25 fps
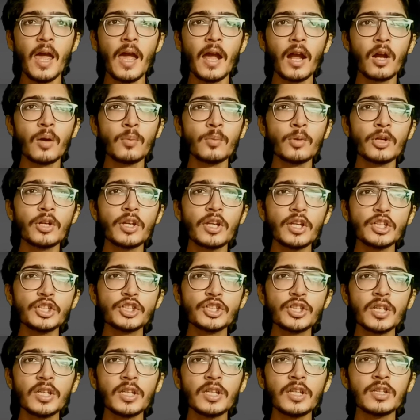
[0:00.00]

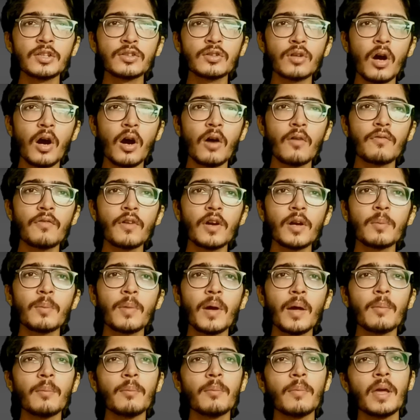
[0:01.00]
Accommodation is
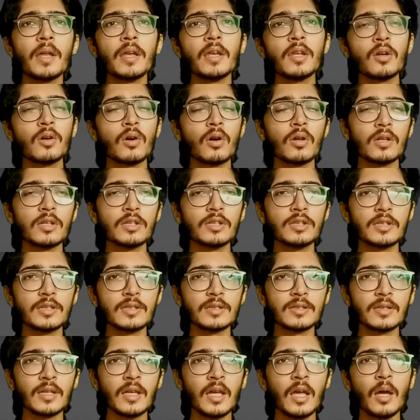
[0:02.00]
offered by many
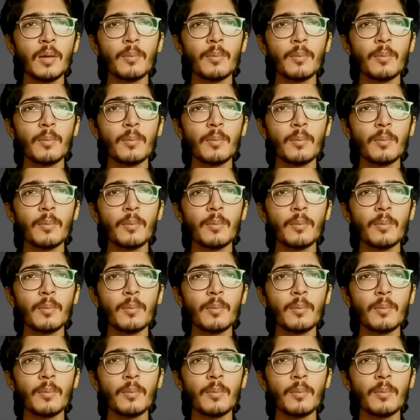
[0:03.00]
colleges,